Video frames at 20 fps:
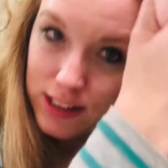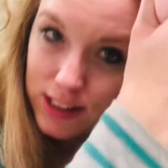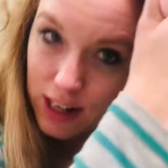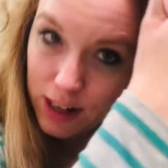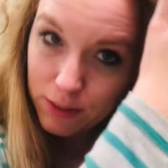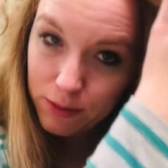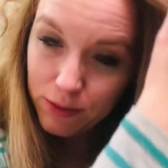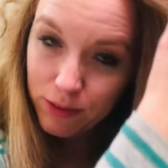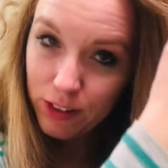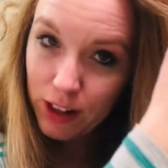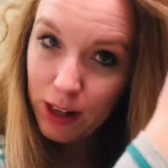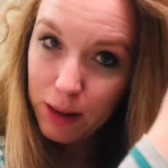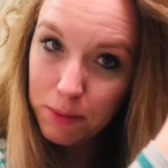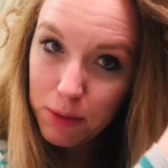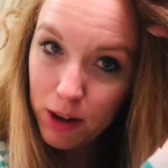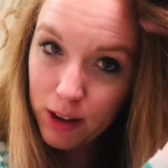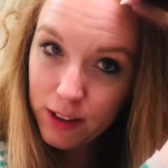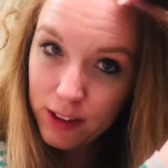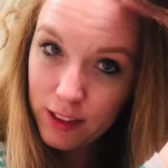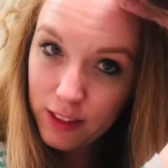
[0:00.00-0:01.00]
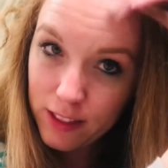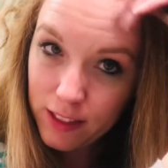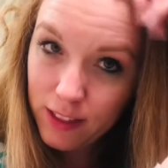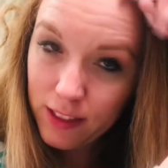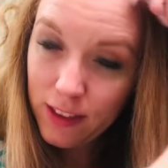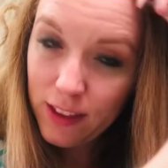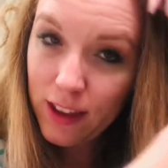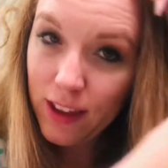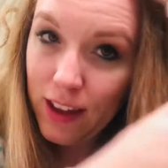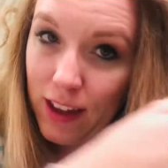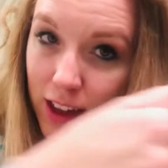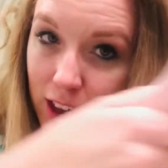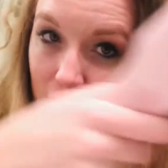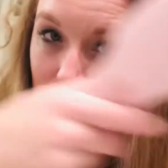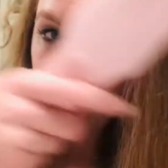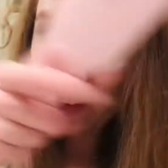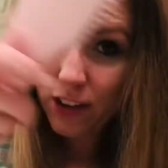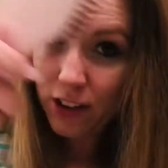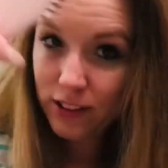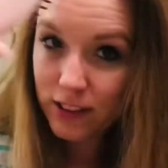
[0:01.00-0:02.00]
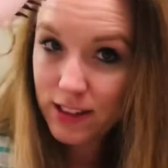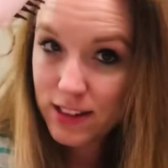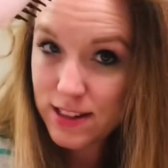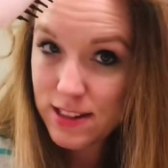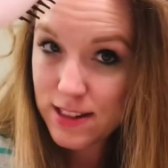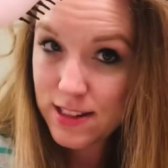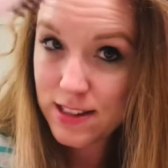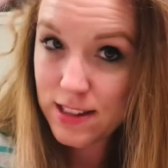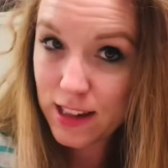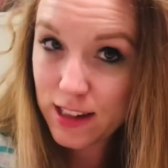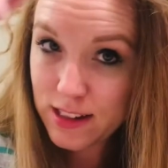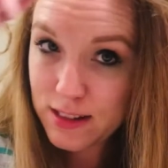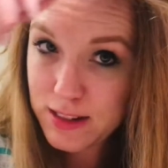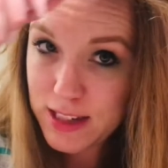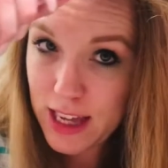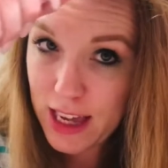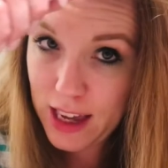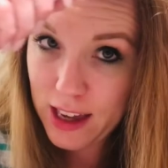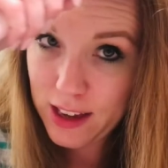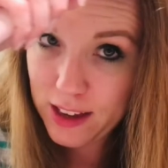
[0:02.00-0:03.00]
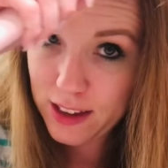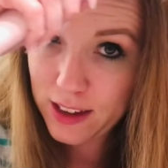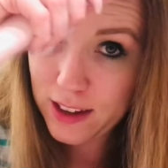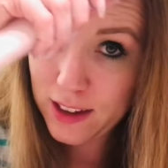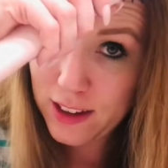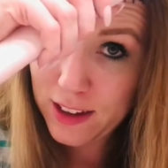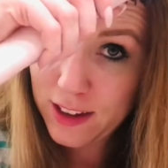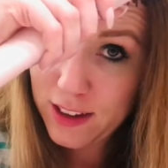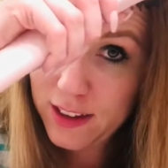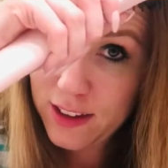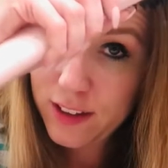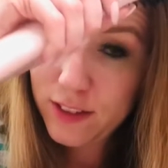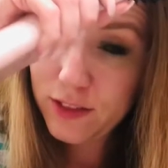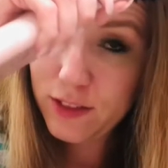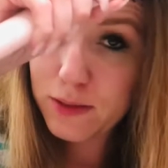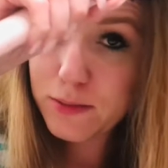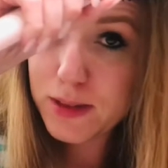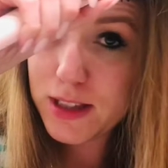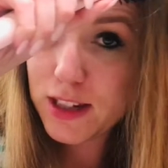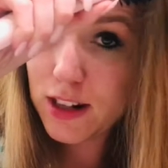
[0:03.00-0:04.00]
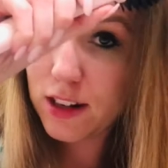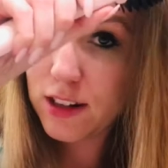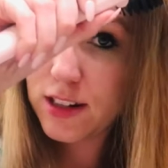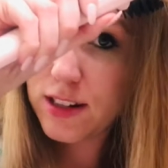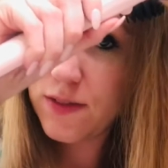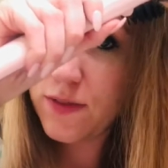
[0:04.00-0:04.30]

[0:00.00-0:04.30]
time frame on how long this is gonna take from start